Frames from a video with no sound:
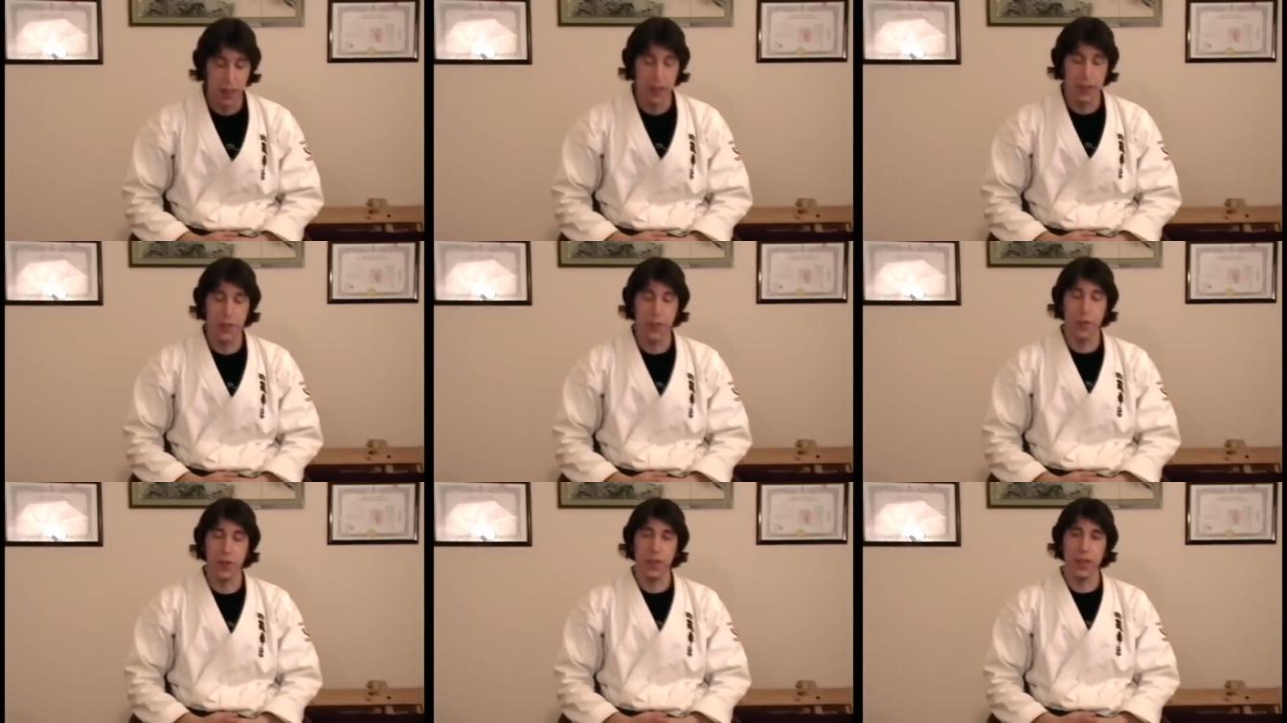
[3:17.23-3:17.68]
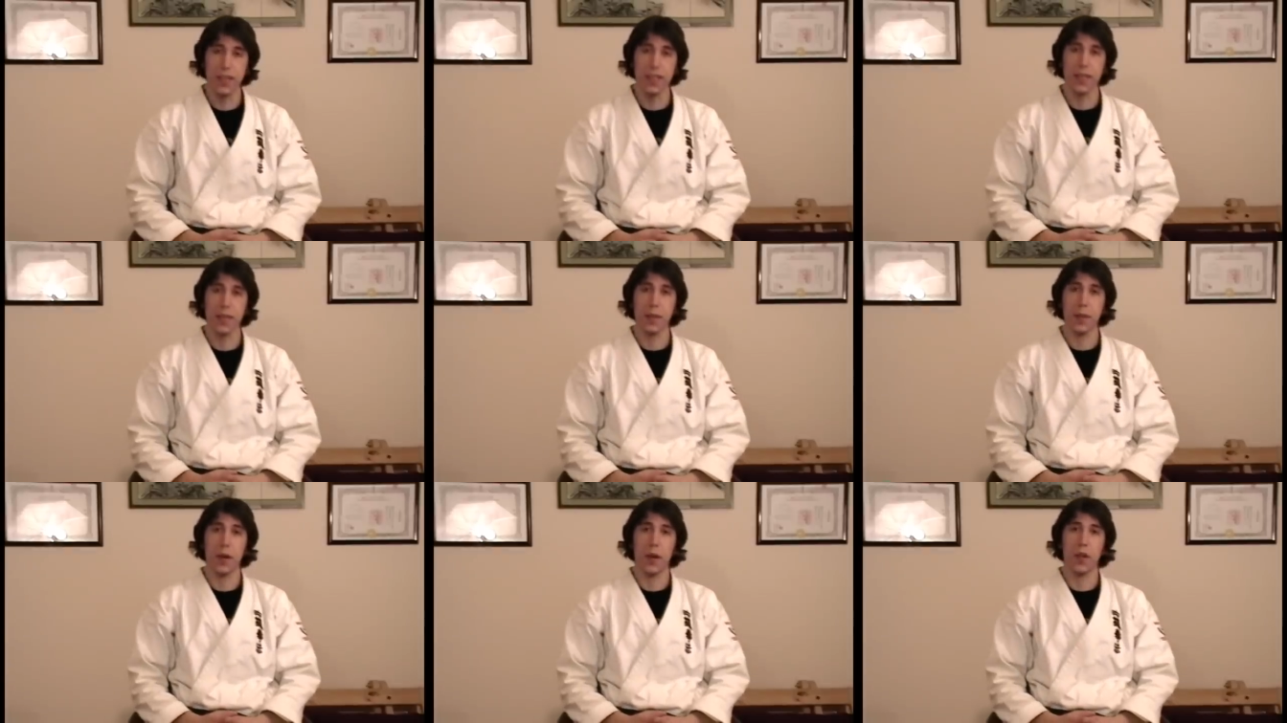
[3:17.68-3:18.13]
The funny
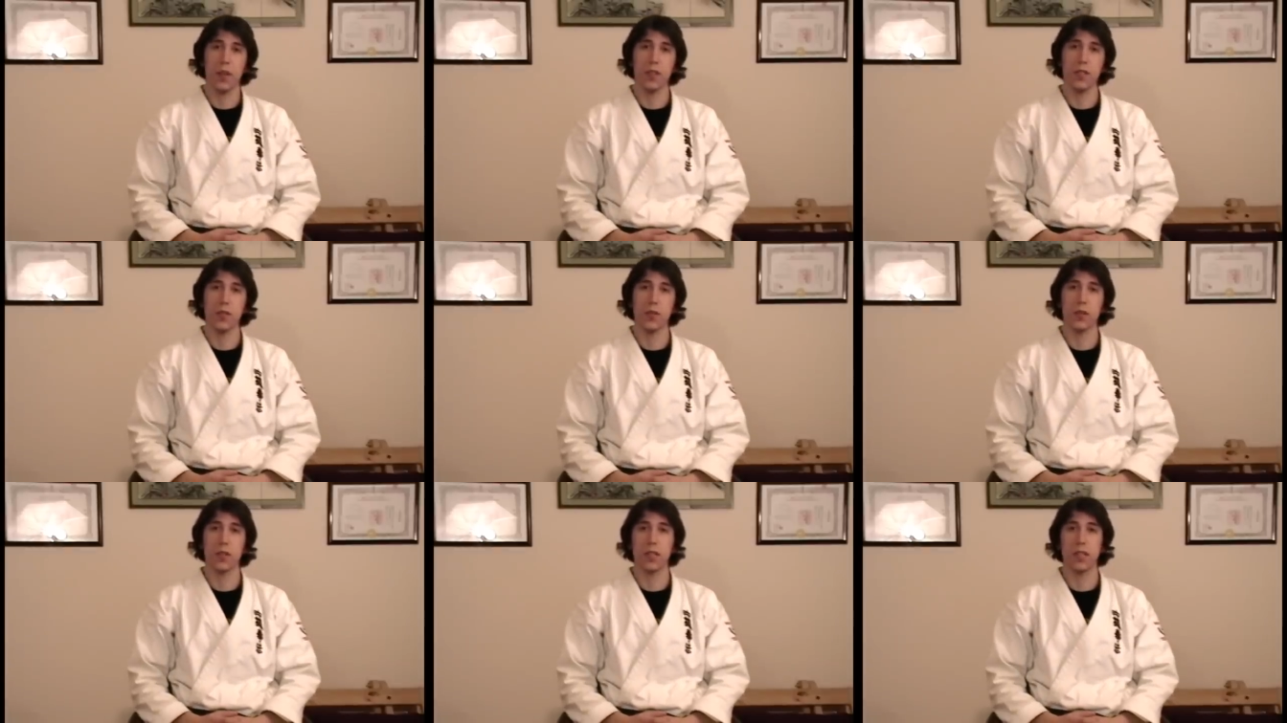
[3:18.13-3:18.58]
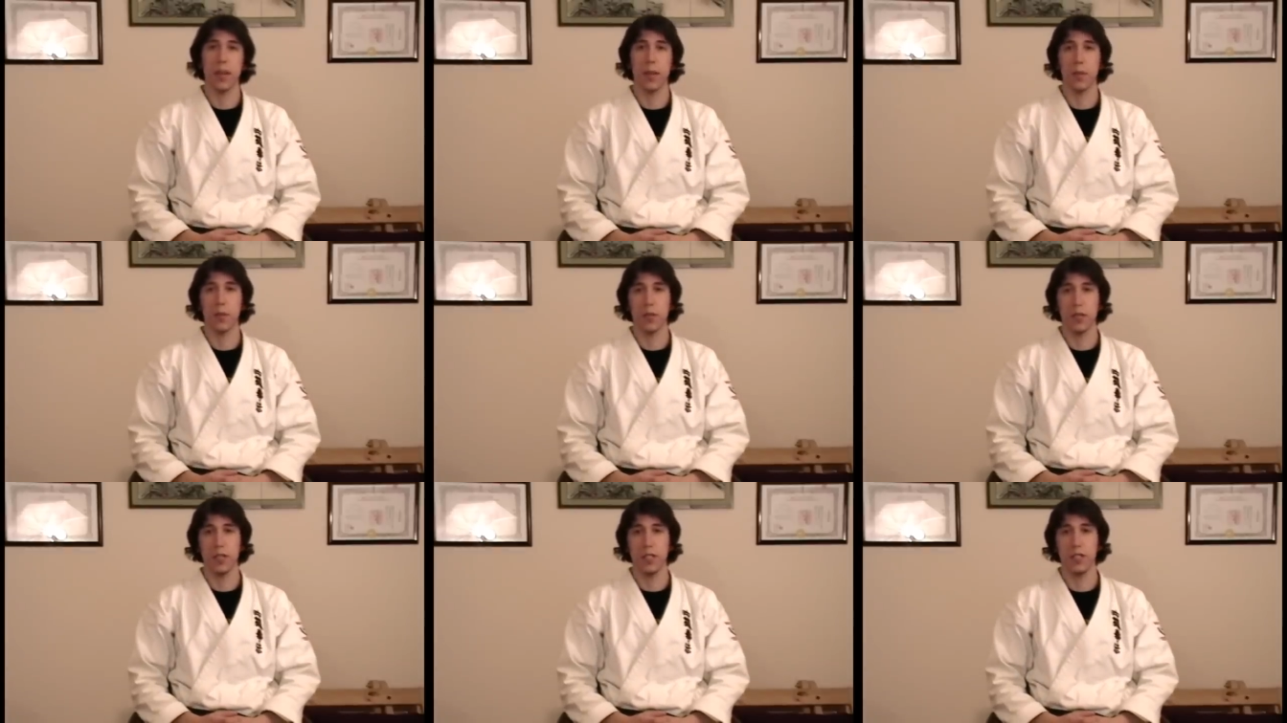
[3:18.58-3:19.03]
thing about all these old
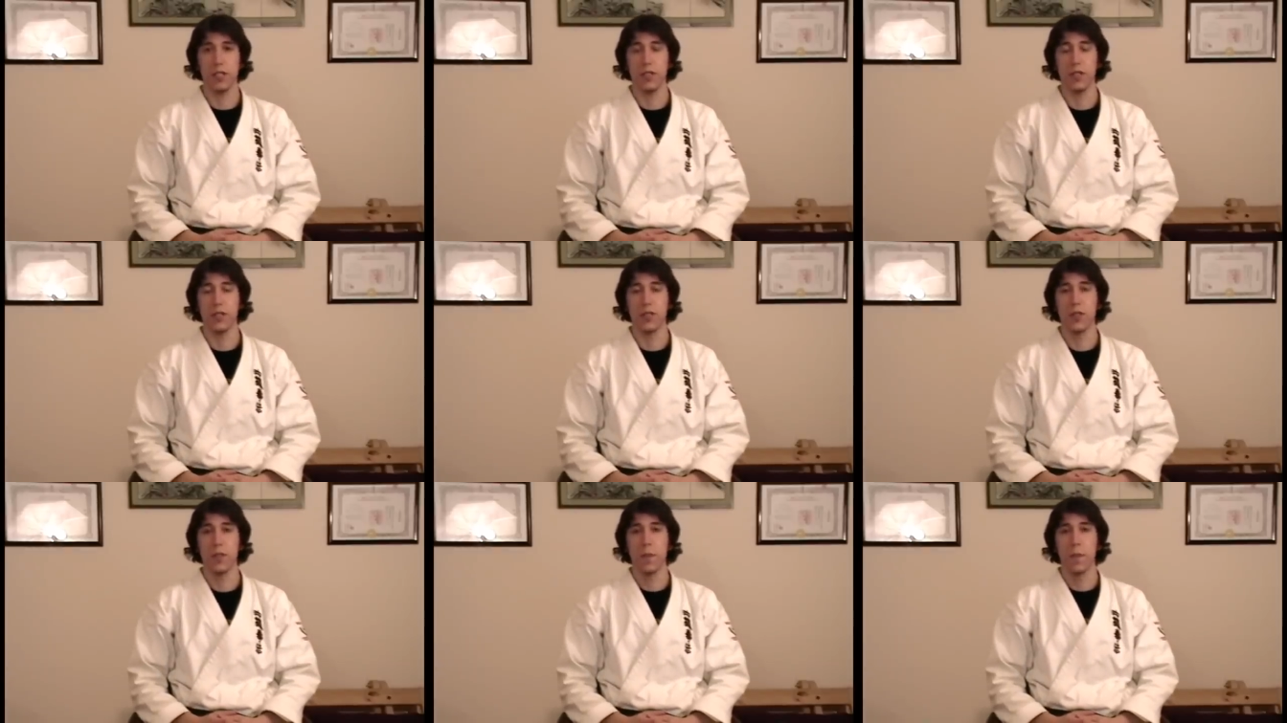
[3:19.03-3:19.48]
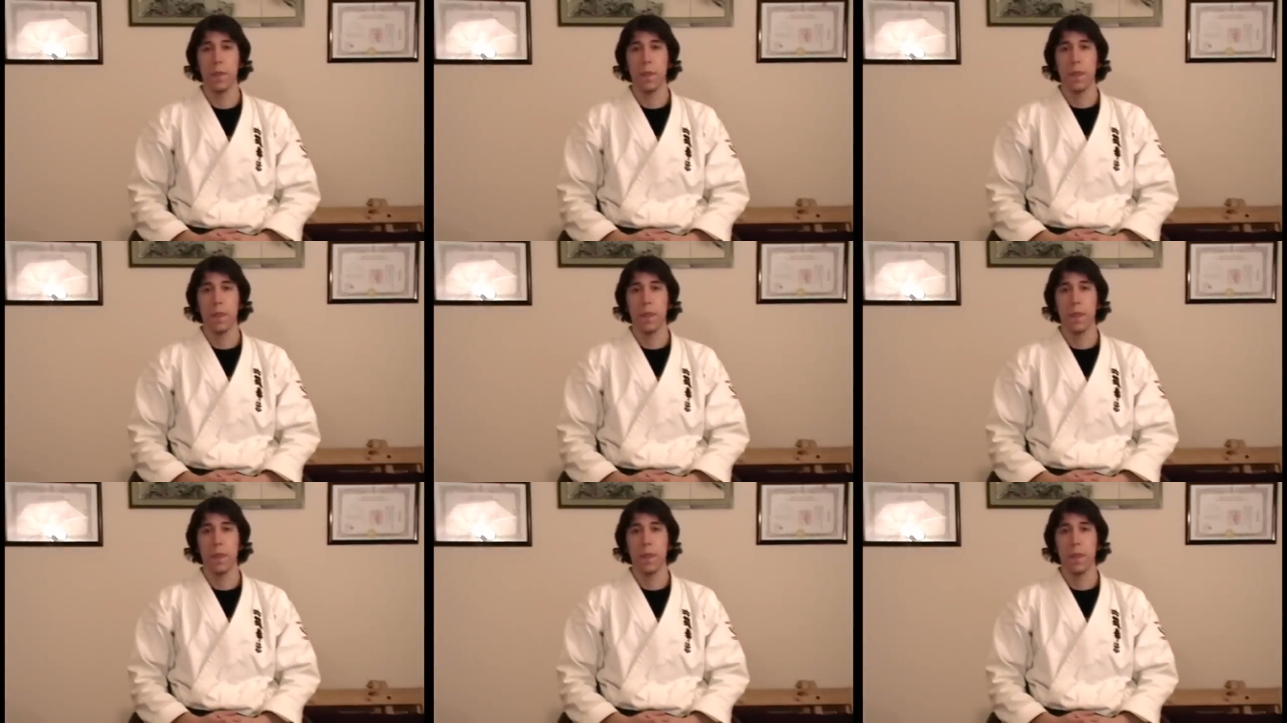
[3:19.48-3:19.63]
collaborations